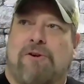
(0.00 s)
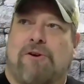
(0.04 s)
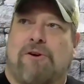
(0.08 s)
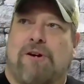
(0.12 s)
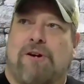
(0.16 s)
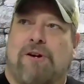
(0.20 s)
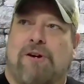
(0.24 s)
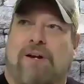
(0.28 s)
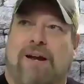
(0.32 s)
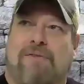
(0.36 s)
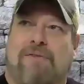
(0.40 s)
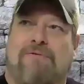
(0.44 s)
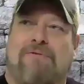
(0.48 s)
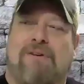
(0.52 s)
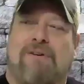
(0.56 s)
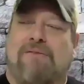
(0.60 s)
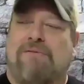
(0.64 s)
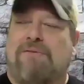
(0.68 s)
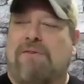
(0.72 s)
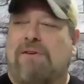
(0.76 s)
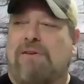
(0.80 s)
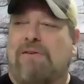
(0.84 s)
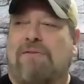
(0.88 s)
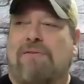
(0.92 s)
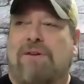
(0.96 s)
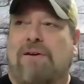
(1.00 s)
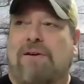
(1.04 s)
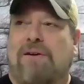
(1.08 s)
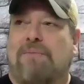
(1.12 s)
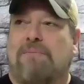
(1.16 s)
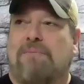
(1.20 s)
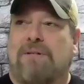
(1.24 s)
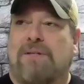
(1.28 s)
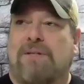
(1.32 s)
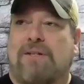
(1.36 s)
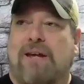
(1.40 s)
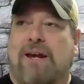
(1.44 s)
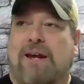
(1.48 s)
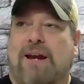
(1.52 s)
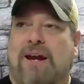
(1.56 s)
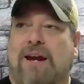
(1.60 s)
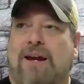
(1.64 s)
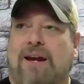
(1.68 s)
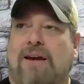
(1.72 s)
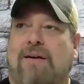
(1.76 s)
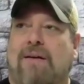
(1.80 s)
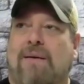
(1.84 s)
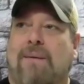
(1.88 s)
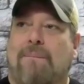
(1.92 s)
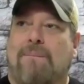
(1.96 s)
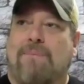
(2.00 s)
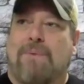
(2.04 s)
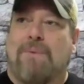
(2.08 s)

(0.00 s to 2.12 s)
you're going to get 50 of them say,